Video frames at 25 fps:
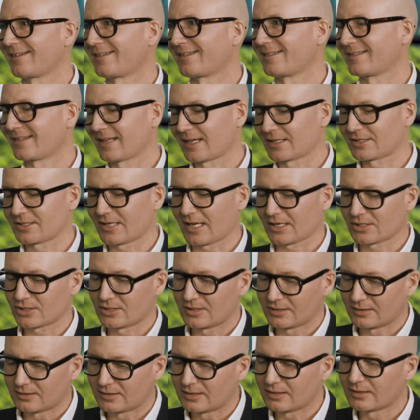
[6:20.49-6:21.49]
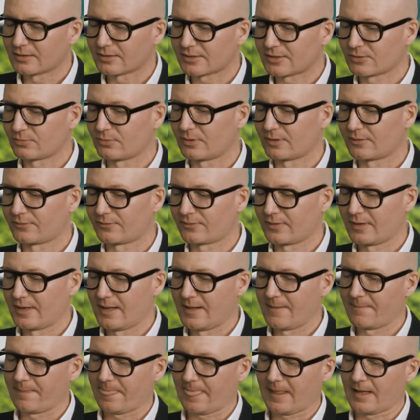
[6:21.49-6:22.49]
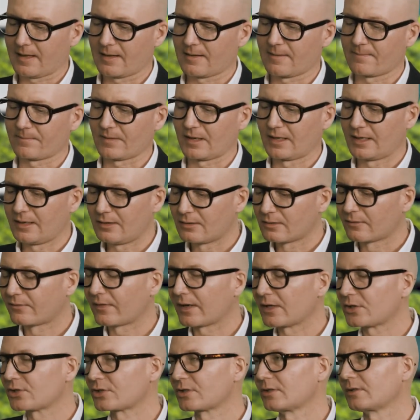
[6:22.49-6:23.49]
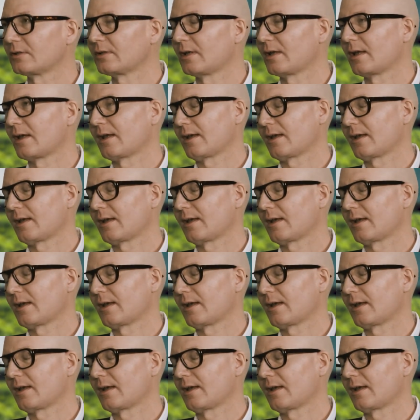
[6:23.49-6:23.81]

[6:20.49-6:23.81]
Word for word: that actually deals with um, innovation